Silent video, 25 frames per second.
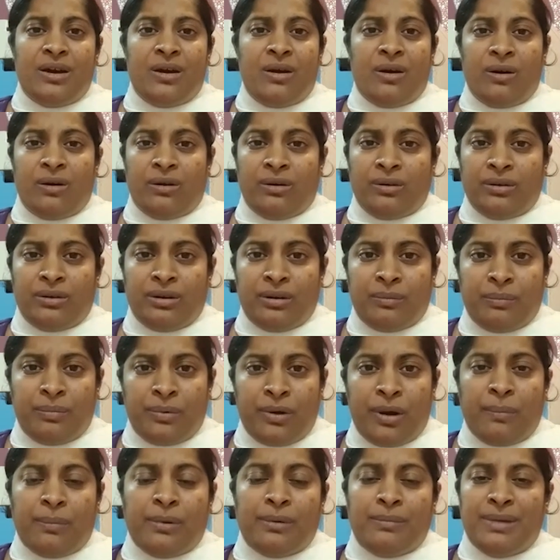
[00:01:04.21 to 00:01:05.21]
or
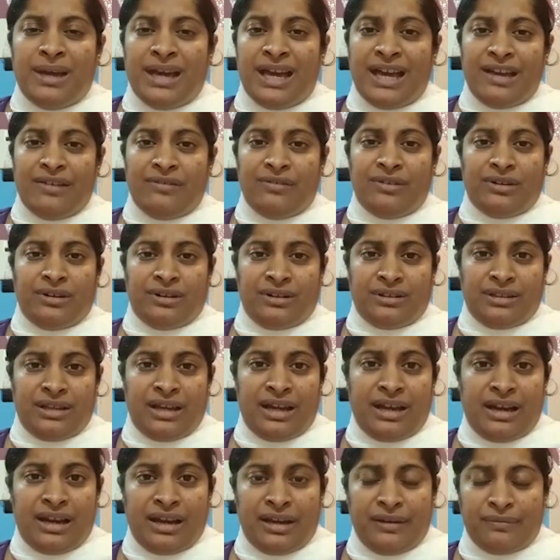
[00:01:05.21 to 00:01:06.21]
proper behavior in
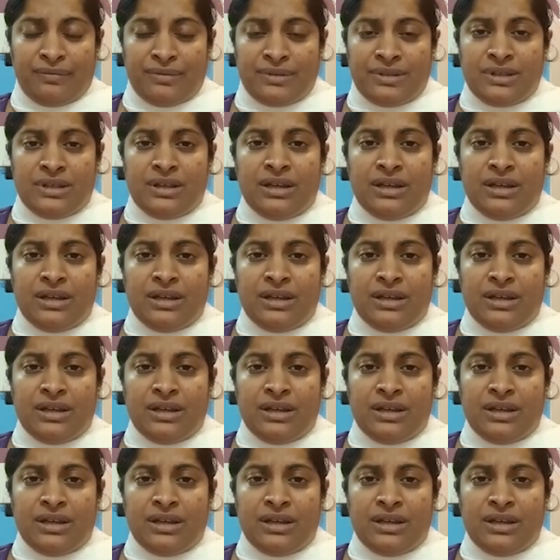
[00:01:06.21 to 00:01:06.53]
their lives.